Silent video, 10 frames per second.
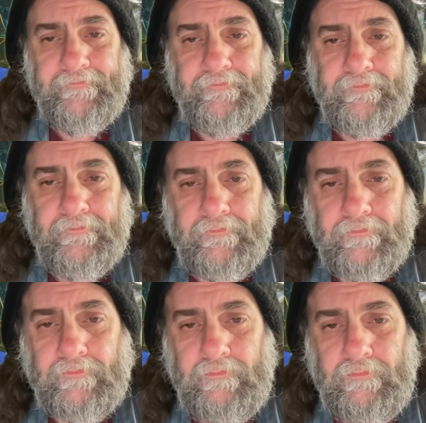
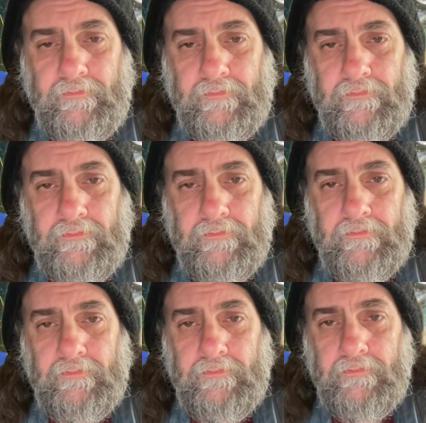
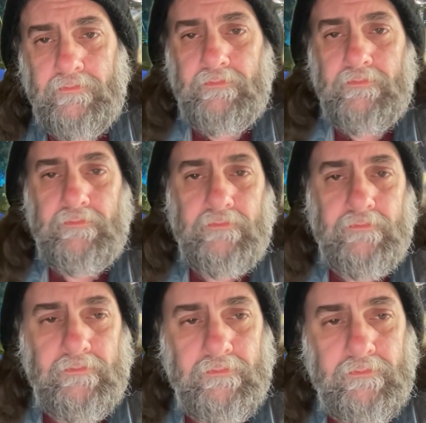
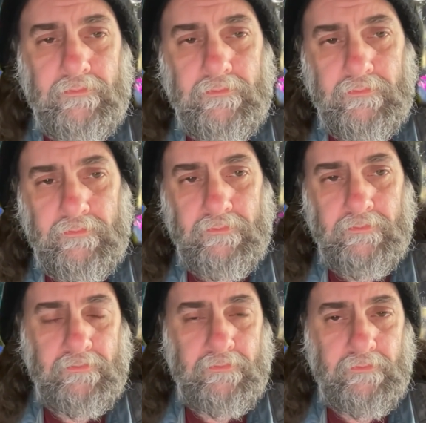
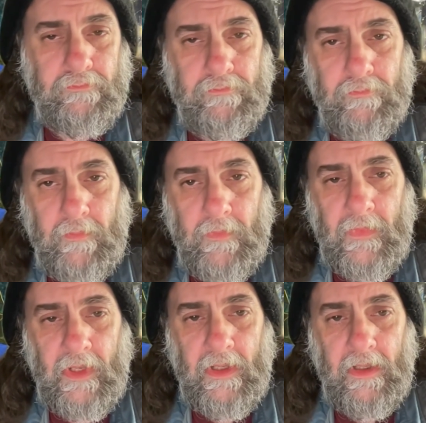
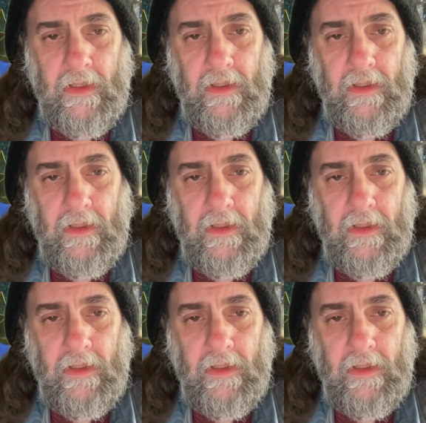Nobody speaks.